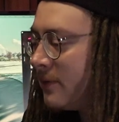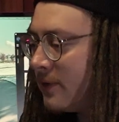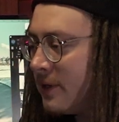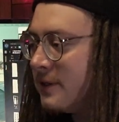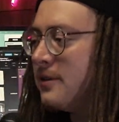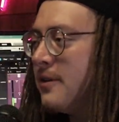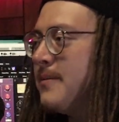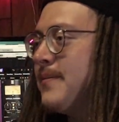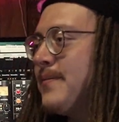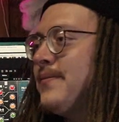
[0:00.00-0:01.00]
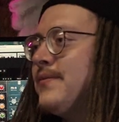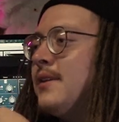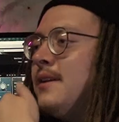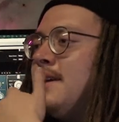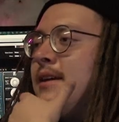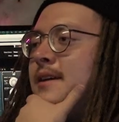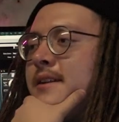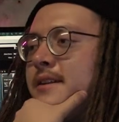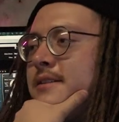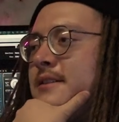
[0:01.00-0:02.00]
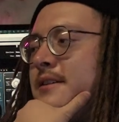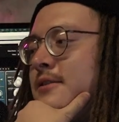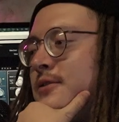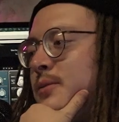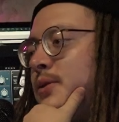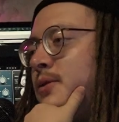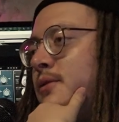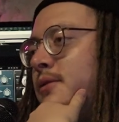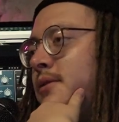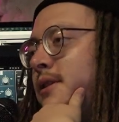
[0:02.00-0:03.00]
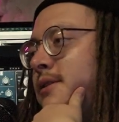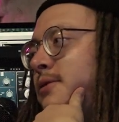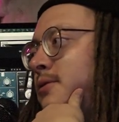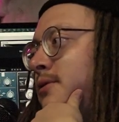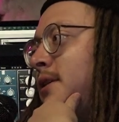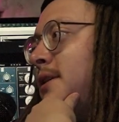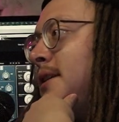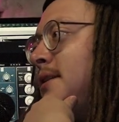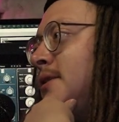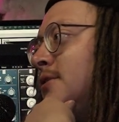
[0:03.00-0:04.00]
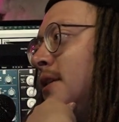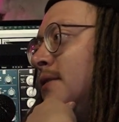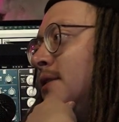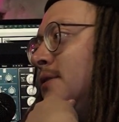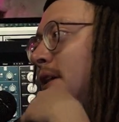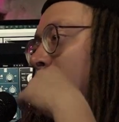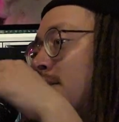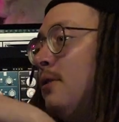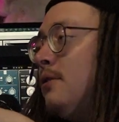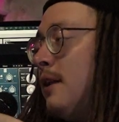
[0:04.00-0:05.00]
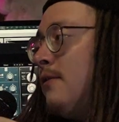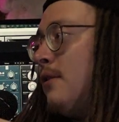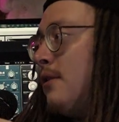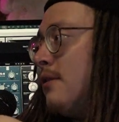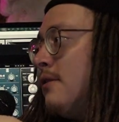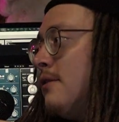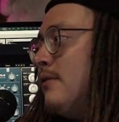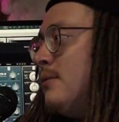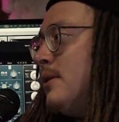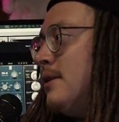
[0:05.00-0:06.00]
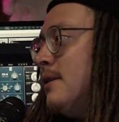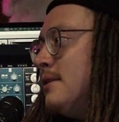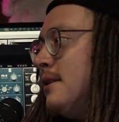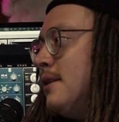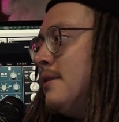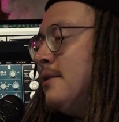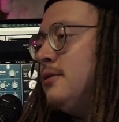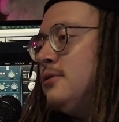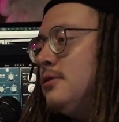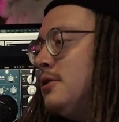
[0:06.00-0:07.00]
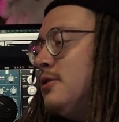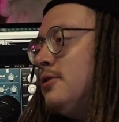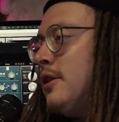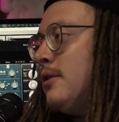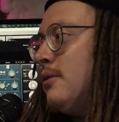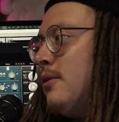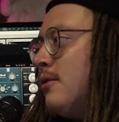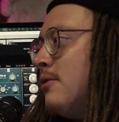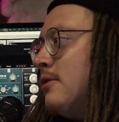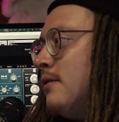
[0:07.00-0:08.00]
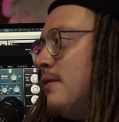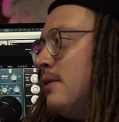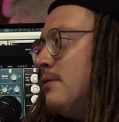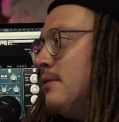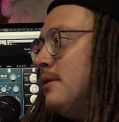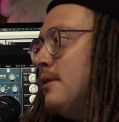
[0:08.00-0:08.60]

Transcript: That's dope. Yeah, that's super cool that you guys had the drive to do that and go that far. Not everybody does that. They usually just try to record on their phone